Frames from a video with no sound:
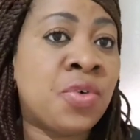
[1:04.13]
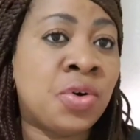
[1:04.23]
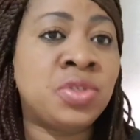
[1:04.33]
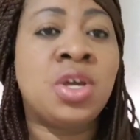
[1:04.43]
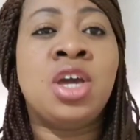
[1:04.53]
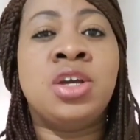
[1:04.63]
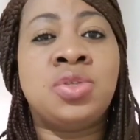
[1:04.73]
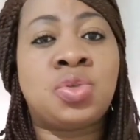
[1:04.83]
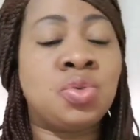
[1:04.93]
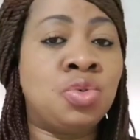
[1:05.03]
phone
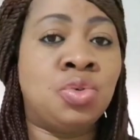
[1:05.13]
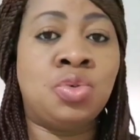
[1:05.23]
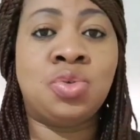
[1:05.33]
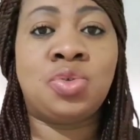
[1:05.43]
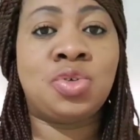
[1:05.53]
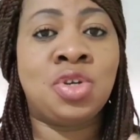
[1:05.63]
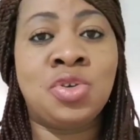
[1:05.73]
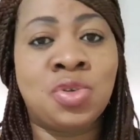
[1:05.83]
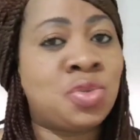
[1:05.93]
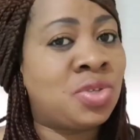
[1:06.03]
to,
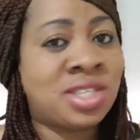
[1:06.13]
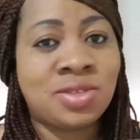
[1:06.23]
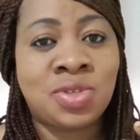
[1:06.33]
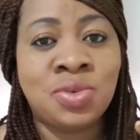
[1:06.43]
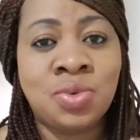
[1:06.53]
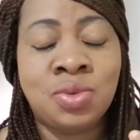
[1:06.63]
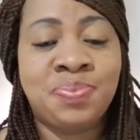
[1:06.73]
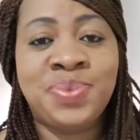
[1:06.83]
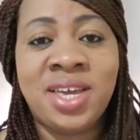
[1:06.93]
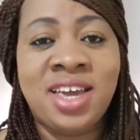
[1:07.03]
you know, just
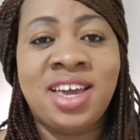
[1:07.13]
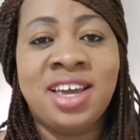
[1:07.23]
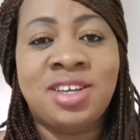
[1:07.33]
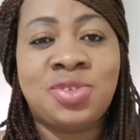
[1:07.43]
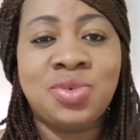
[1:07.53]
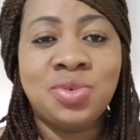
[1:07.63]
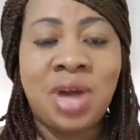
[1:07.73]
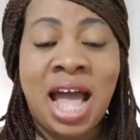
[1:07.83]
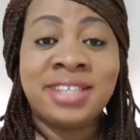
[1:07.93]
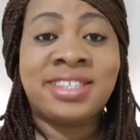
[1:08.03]
to
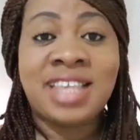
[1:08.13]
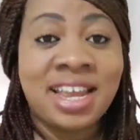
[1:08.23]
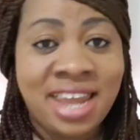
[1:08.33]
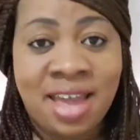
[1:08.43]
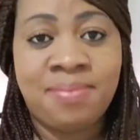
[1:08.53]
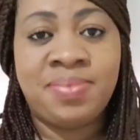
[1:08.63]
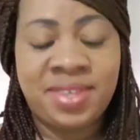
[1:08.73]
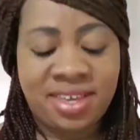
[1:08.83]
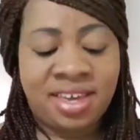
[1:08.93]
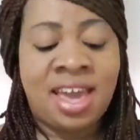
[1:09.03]
answer them.
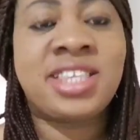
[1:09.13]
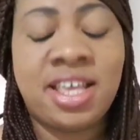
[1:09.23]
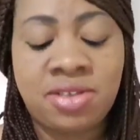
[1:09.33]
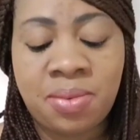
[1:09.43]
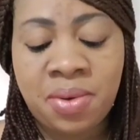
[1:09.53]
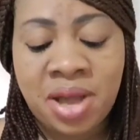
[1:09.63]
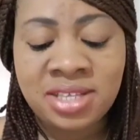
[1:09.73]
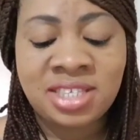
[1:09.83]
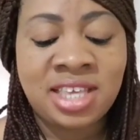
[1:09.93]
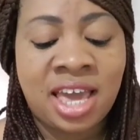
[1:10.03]
Yeah. So, number
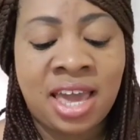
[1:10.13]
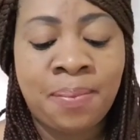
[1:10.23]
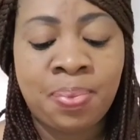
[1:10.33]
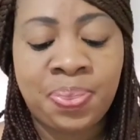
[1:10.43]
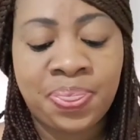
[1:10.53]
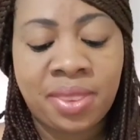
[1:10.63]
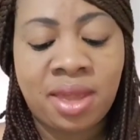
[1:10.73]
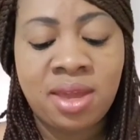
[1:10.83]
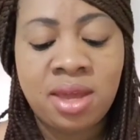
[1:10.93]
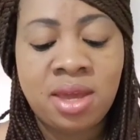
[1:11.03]
one, say,
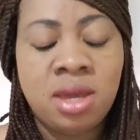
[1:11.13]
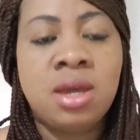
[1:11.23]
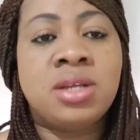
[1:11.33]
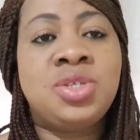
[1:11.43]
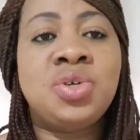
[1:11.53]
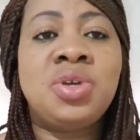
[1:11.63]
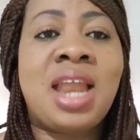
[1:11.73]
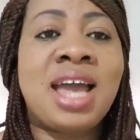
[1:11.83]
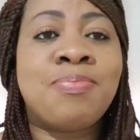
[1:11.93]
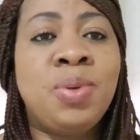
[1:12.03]
do you
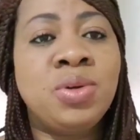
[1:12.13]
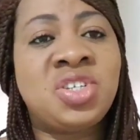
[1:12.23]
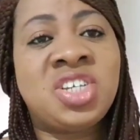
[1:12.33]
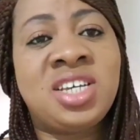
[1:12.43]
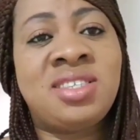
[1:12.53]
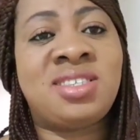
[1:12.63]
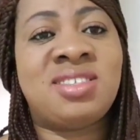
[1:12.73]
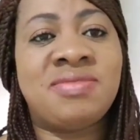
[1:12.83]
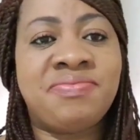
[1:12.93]
like blue cheese?